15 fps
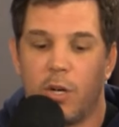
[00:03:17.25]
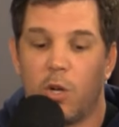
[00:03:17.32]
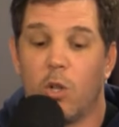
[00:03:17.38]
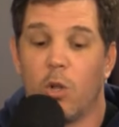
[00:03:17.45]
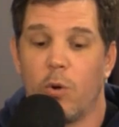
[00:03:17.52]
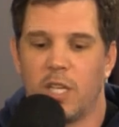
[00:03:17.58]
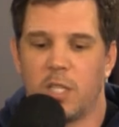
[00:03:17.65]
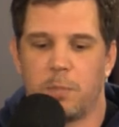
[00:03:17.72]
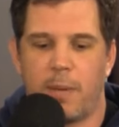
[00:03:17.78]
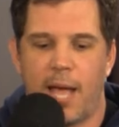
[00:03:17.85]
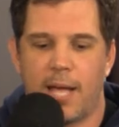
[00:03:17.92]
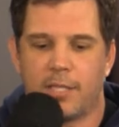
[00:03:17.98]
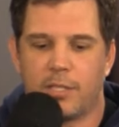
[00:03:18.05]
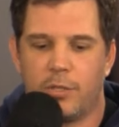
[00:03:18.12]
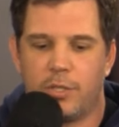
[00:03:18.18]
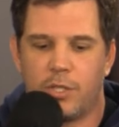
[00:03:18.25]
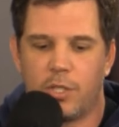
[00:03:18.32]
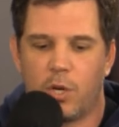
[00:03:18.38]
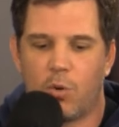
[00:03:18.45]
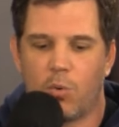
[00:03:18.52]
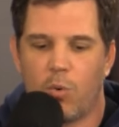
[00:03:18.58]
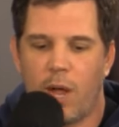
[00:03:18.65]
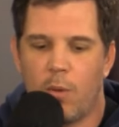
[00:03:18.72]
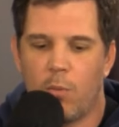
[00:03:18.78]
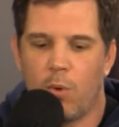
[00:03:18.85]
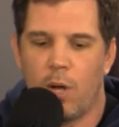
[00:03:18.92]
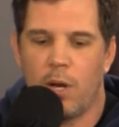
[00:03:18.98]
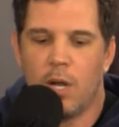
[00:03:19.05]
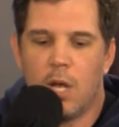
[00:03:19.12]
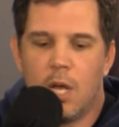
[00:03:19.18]
Inglourious Basterds is a great oh,
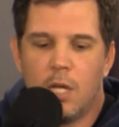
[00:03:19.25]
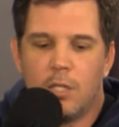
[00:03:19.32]
one. Yeah.